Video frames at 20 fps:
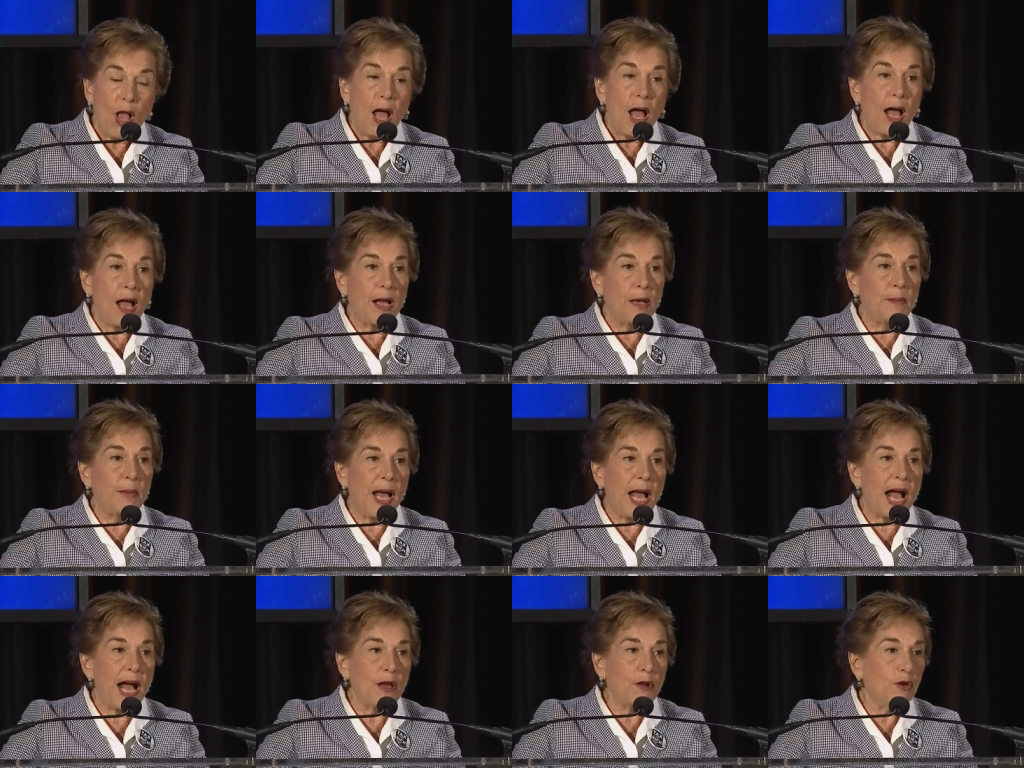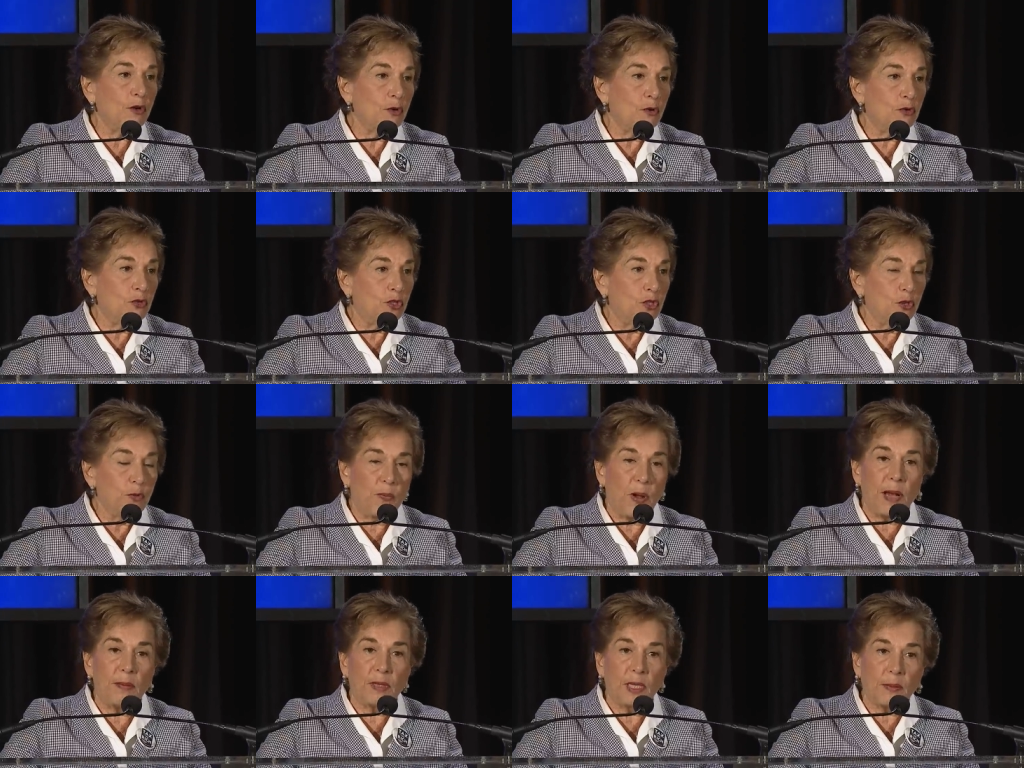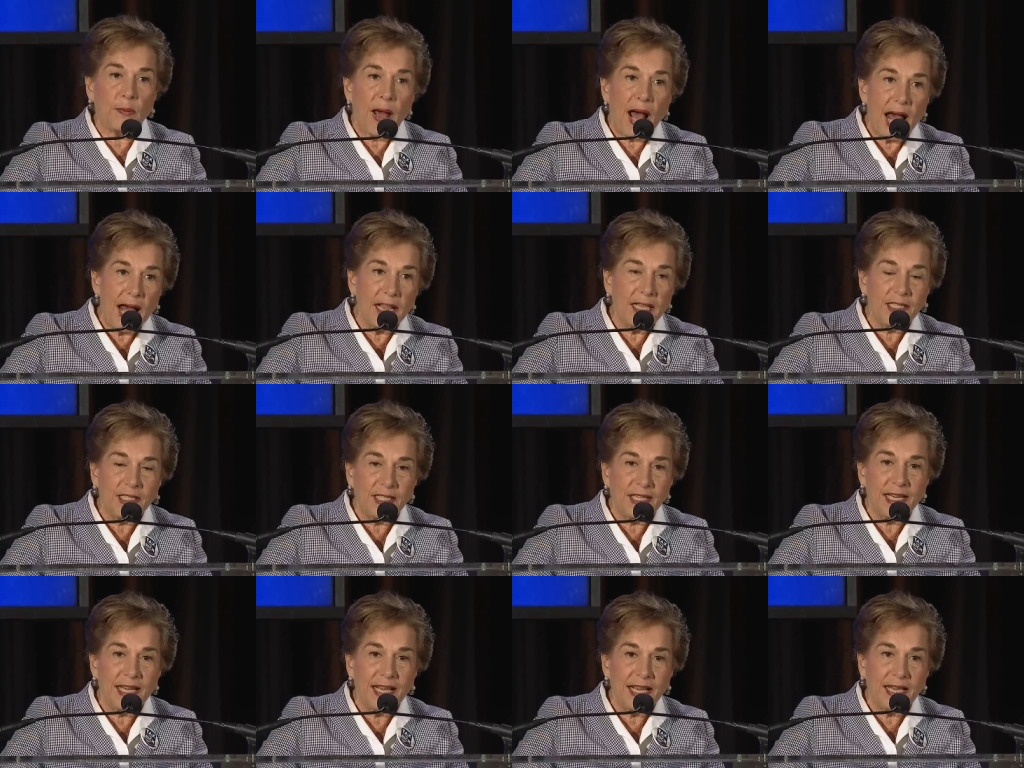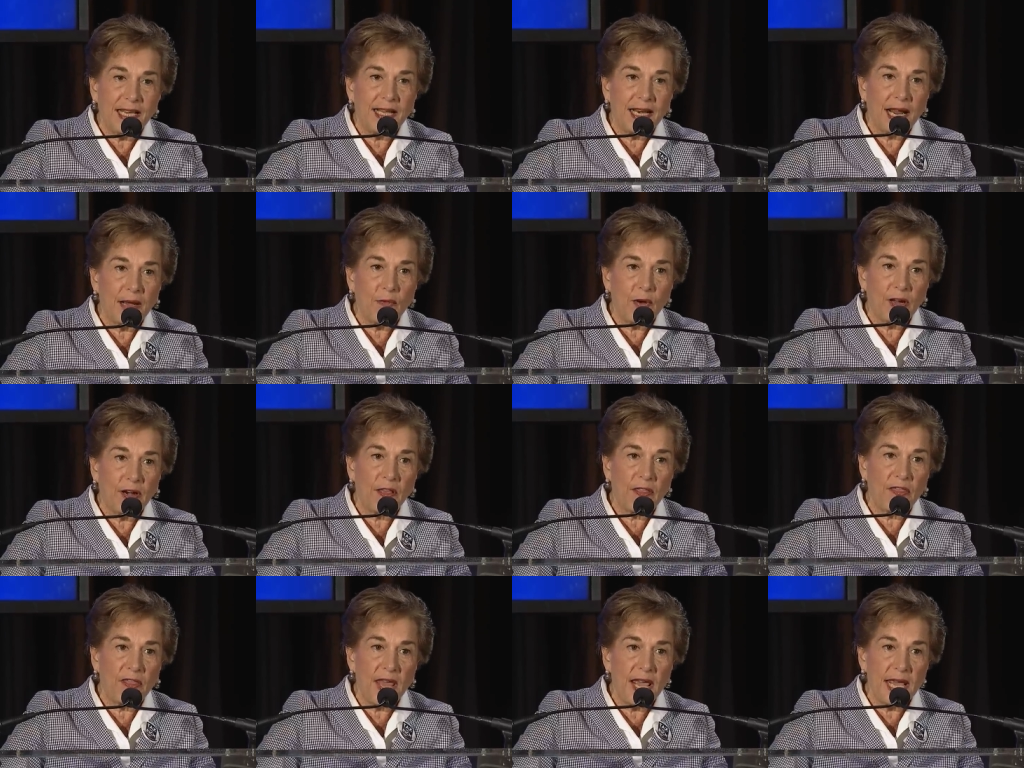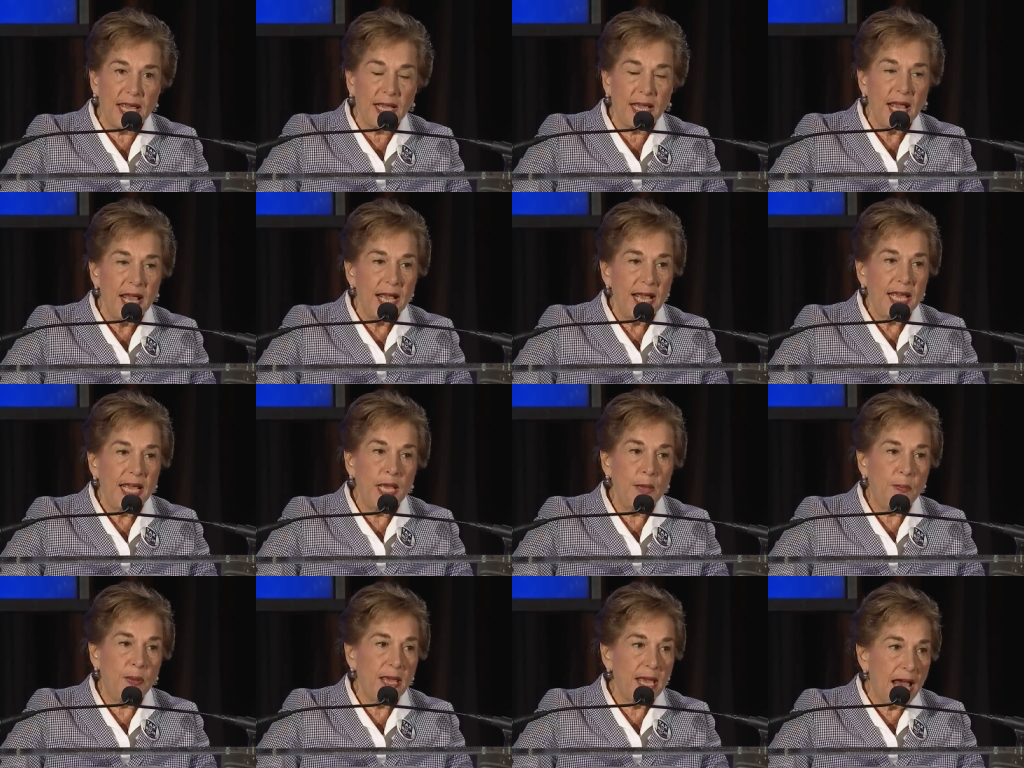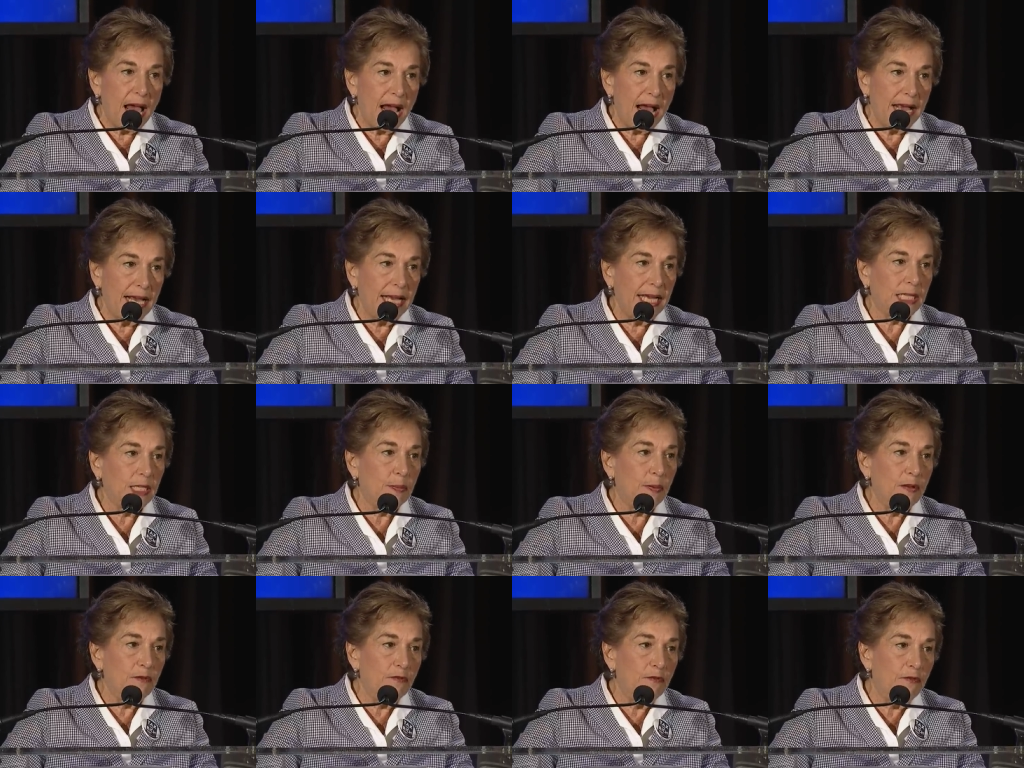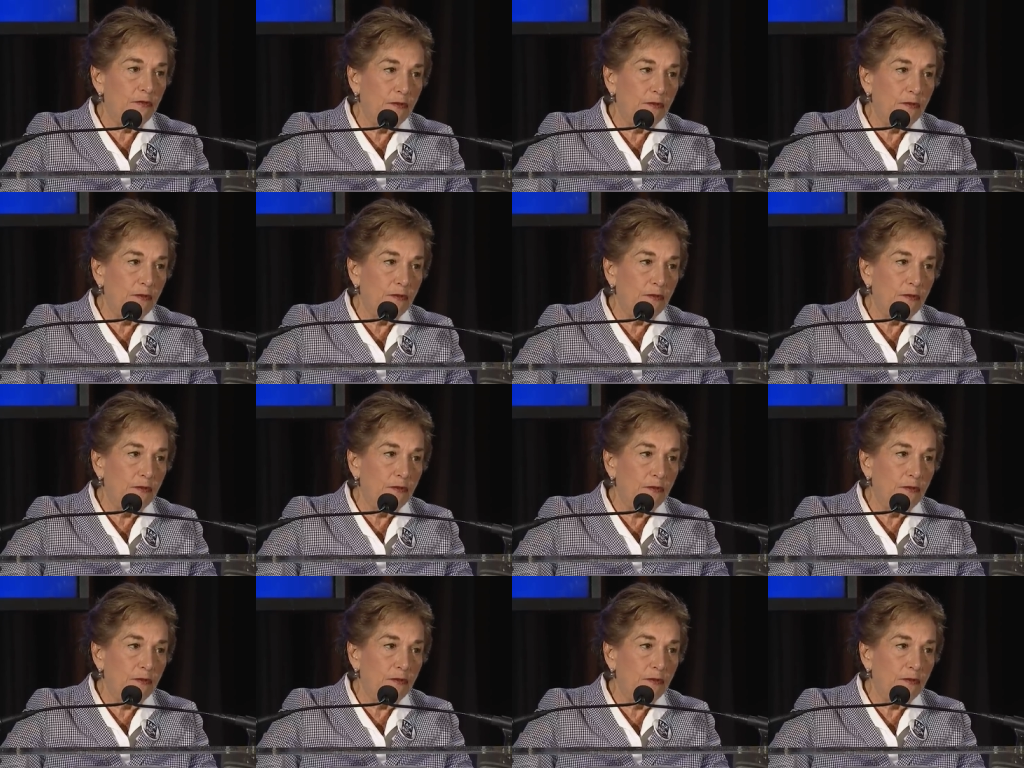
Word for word: um, how to do public policy, and I want to thank EPI has been